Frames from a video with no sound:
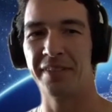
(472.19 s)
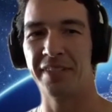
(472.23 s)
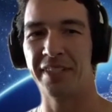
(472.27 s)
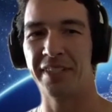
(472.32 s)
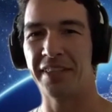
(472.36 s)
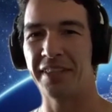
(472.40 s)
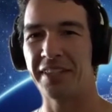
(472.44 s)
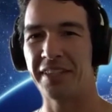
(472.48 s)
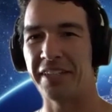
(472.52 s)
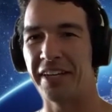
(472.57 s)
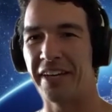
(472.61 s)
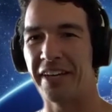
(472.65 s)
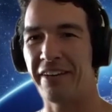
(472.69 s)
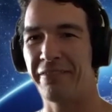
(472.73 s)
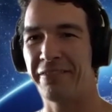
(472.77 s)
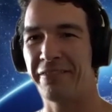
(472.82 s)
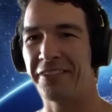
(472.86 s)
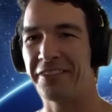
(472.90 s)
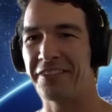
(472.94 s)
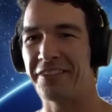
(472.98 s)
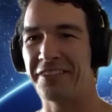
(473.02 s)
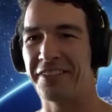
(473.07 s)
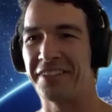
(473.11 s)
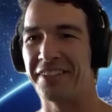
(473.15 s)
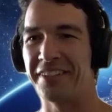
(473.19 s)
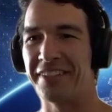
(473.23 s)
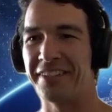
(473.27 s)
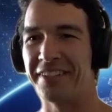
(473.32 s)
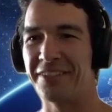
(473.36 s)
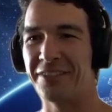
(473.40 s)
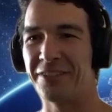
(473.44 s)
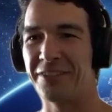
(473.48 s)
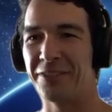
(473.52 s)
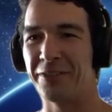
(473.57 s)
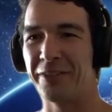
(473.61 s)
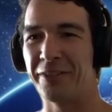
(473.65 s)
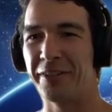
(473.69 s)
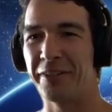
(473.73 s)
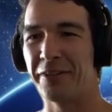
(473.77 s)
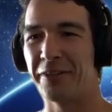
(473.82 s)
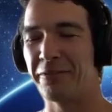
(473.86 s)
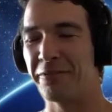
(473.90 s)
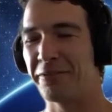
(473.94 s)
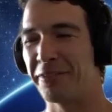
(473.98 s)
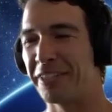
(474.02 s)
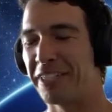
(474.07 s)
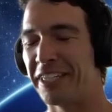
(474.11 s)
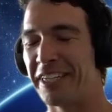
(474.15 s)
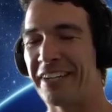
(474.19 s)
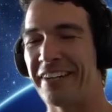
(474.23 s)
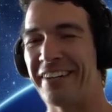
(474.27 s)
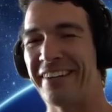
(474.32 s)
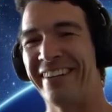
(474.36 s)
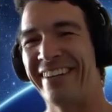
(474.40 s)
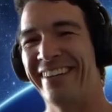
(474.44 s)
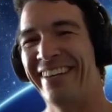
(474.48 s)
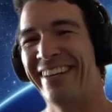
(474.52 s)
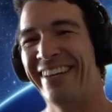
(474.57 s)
get the average and then shoot it over there.